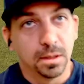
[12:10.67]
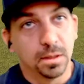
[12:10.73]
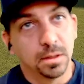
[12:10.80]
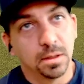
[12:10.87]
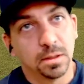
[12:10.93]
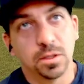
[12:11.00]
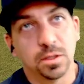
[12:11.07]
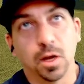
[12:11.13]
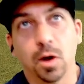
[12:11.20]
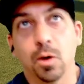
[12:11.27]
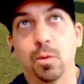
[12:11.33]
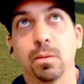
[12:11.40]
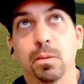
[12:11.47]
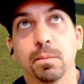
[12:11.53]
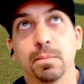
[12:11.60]

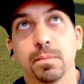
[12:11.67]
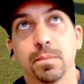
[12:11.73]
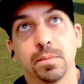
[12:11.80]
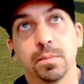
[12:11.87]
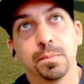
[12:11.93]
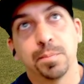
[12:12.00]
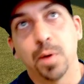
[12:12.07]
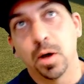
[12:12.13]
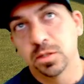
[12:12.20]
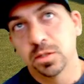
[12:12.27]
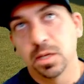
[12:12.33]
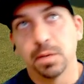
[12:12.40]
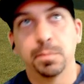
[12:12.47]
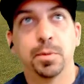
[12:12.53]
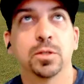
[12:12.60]
So, ball's
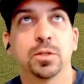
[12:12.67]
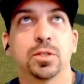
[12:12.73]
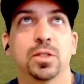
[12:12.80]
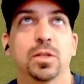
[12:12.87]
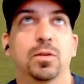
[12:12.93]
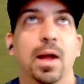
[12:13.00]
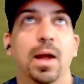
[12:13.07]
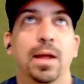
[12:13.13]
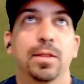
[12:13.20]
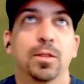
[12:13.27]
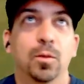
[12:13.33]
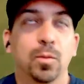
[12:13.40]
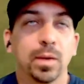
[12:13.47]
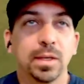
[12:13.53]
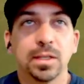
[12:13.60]
getting pushed to the right.
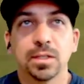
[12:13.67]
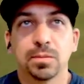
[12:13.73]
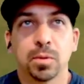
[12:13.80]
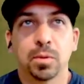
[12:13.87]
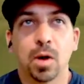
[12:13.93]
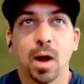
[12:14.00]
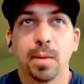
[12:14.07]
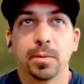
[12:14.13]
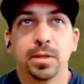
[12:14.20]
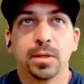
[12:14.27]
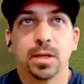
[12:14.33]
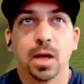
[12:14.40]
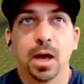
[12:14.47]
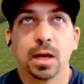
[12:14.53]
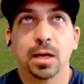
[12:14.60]
The wind is probably
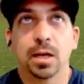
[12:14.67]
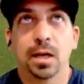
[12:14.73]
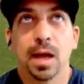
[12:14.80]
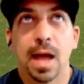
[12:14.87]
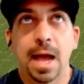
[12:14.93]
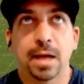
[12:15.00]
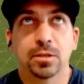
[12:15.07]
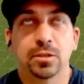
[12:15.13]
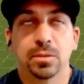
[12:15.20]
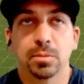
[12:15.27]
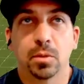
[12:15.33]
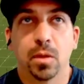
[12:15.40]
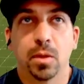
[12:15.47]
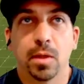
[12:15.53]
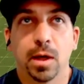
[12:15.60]
not going to actually
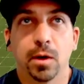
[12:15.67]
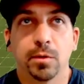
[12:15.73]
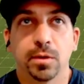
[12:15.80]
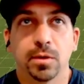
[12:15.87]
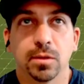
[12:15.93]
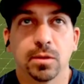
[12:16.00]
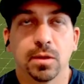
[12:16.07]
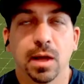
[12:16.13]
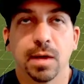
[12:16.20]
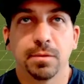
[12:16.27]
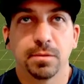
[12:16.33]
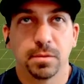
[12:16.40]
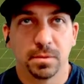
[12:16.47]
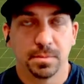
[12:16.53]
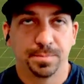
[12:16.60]
blow that over to the
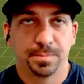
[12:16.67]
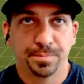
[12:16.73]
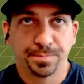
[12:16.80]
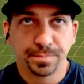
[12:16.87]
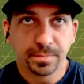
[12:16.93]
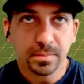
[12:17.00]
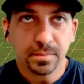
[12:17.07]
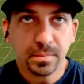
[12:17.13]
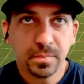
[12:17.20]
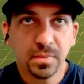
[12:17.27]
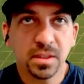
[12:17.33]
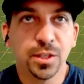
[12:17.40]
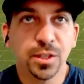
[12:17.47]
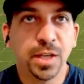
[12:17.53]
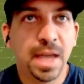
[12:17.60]
left.
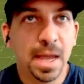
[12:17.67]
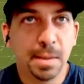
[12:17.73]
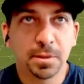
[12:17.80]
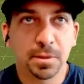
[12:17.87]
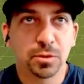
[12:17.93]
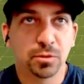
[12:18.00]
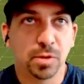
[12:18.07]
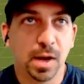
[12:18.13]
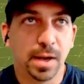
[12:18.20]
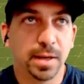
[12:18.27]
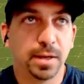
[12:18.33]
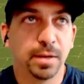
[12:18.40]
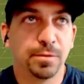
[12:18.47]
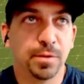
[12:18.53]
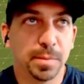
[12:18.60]
You can't miss right.
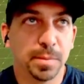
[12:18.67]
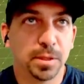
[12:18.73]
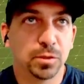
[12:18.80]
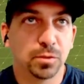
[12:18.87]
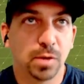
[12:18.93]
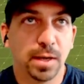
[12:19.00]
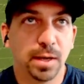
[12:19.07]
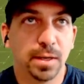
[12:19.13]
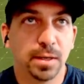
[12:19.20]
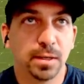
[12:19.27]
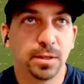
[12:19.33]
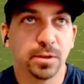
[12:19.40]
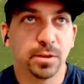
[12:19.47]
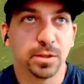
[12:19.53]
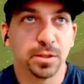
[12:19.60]
If you miss right,
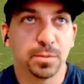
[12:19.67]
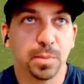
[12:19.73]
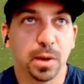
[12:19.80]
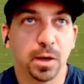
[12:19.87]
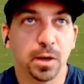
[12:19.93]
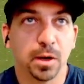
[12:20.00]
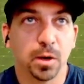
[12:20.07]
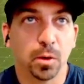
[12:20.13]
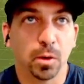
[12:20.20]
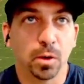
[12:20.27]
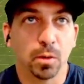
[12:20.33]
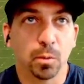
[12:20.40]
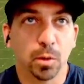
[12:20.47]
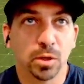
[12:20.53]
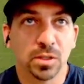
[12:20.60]
you're in this bunker. Or
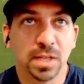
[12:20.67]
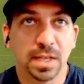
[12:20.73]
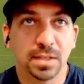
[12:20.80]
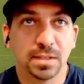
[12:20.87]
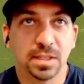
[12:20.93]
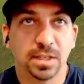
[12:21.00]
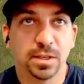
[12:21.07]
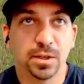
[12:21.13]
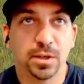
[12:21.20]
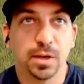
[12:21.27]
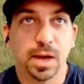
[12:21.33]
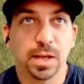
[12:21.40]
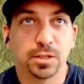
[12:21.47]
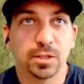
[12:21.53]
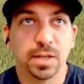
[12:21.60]
worst case scenario, you
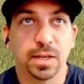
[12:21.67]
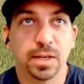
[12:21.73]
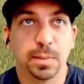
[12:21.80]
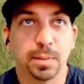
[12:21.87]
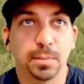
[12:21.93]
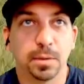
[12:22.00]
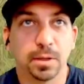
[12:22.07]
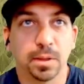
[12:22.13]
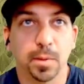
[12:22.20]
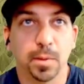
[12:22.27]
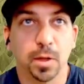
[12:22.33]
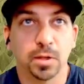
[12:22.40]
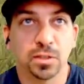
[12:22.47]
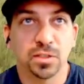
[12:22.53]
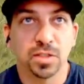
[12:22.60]
actually end up like the
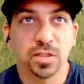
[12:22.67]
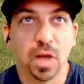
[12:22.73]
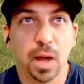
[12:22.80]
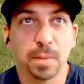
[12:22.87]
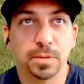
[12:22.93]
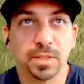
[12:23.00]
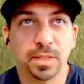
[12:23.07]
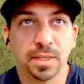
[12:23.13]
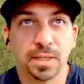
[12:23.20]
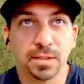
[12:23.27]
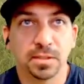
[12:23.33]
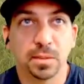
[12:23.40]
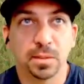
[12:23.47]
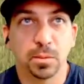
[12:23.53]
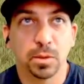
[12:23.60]
ball stops in here
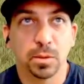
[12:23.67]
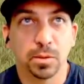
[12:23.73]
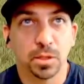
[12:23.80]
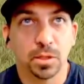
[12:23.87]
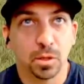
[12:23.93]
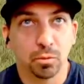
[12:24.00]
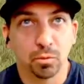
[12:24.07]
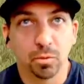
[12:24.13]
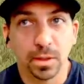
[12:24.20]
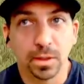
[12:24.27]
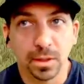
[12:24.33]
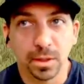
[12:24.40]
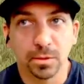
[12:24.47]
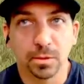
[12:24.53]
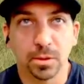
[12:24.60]
somewhere, which are
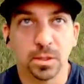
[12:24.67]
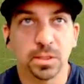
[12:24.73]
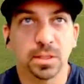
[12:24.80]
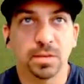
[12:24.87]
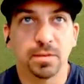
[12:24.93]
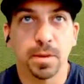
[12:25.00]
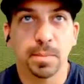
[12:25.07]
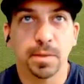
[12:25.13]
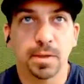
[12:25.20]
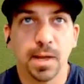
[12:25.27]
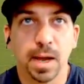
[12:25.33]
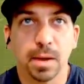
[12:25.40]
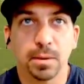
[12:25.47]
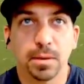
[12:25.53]
really, really tough up and down.